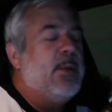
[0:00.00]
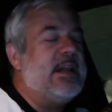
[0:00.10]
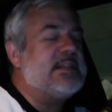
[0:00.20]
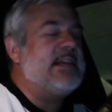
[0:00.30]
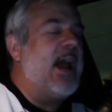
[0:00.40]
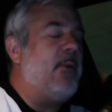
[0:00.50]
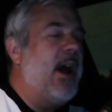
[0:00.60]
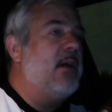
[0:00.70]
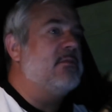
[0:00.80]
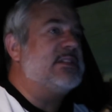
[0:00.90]
we just sat
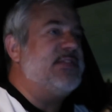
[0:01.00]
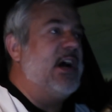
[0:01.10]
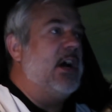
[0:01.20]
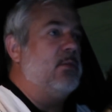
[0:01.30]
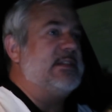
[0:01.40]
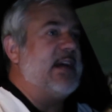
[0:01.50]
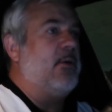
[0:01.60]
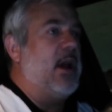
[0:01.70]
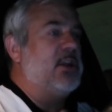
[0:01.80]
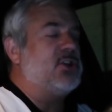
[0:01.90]
around. It was fun. We sat
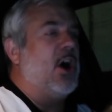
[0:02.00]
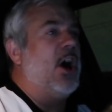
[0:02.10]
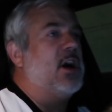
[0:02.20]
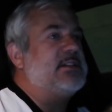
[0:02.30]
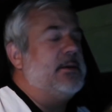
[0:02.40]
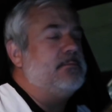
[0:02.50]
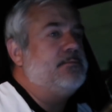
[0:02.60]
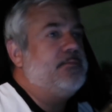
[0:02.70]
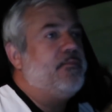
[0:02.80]
around and talked, and